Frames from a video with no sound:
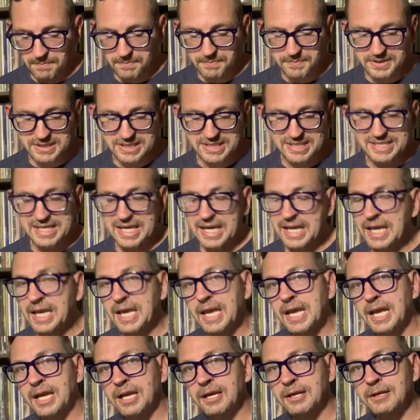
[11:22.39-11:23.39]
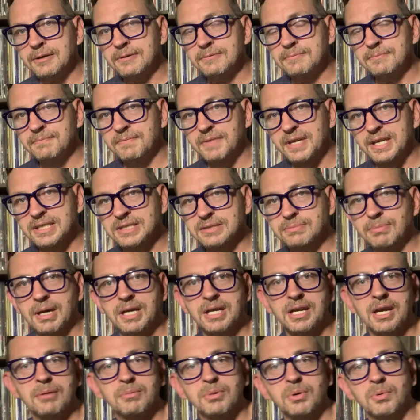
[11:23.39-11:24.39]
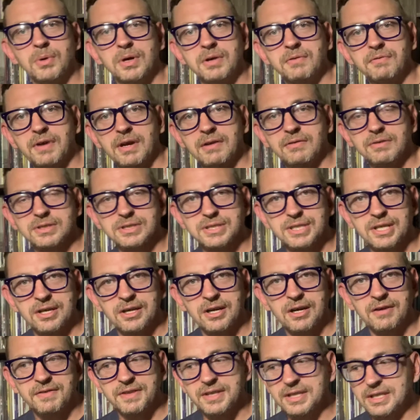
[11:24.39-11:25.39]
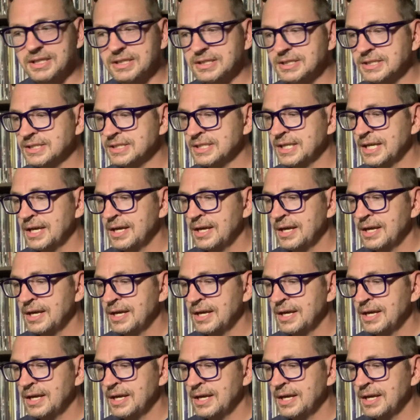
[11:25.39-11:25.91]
Sinking is my number 1 favorite song off this.